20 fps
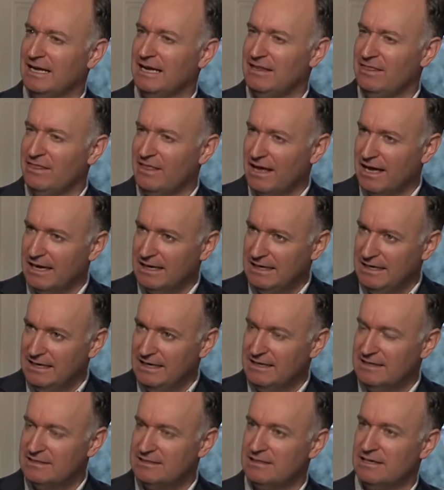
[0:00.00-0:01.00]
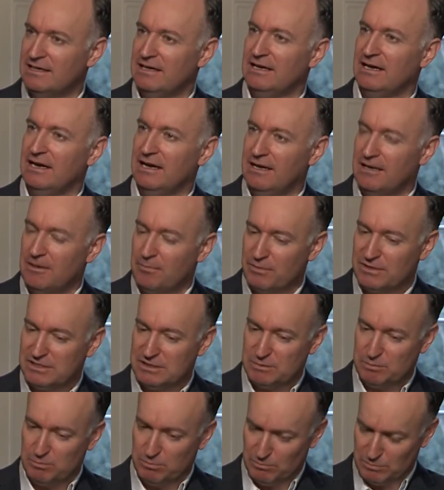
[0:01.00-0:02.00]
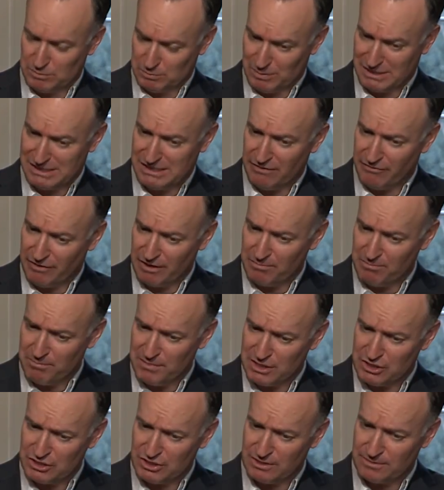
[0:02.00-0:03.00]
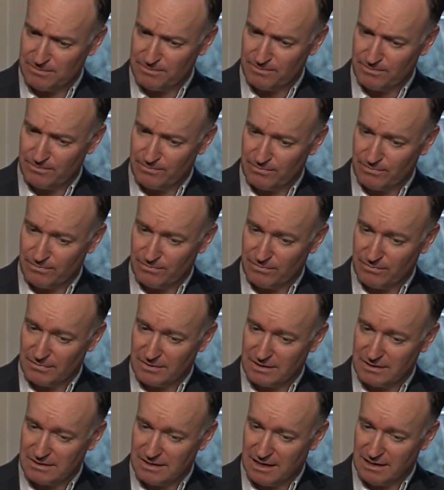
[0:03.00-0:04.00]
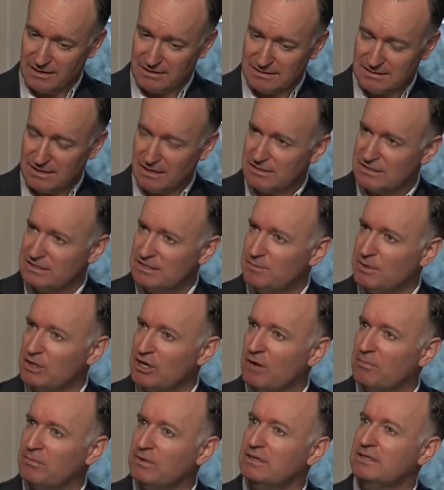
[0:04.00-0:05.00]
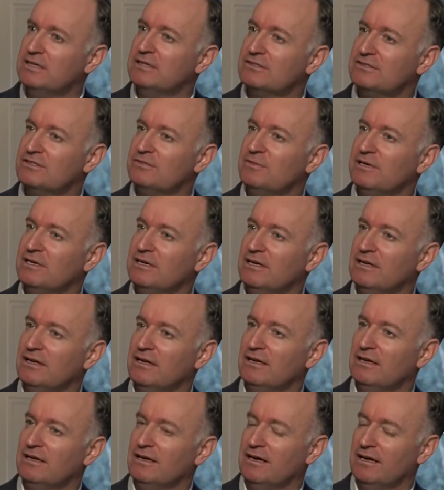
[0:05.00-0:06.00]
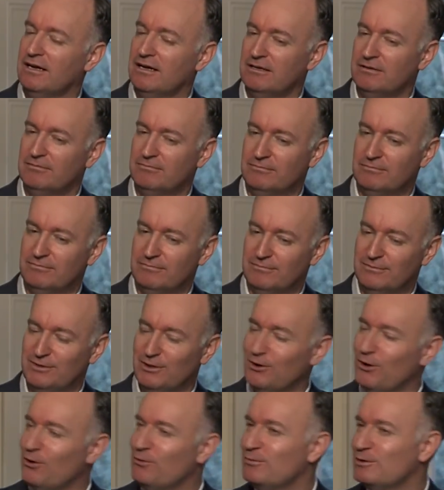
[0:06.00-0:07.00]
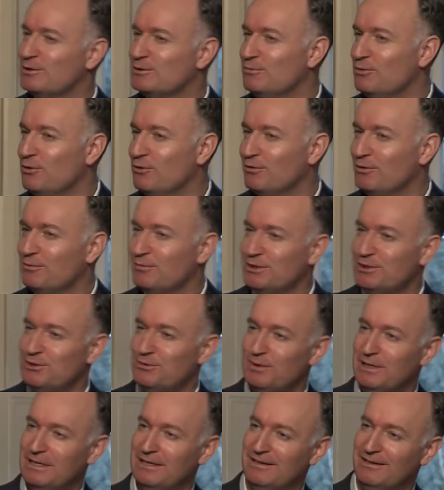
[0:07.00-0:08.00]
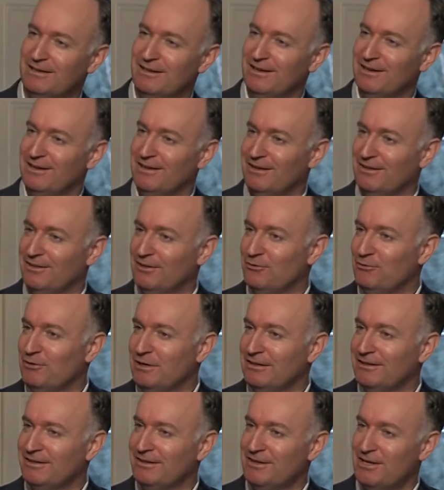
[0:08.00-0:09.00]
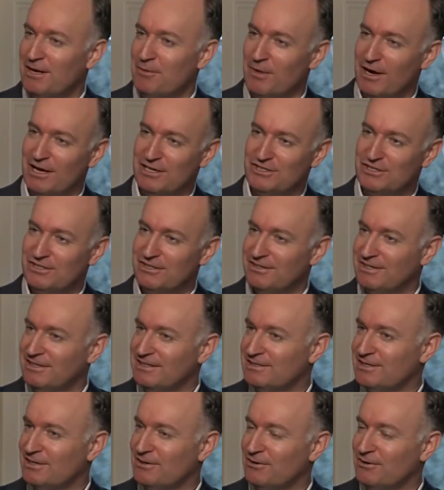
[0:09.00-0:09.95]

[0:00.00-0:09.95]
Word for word: in that heat, in a specific mission uh, started to become clear to me. Um, you're always moving between the real and the imaginary as a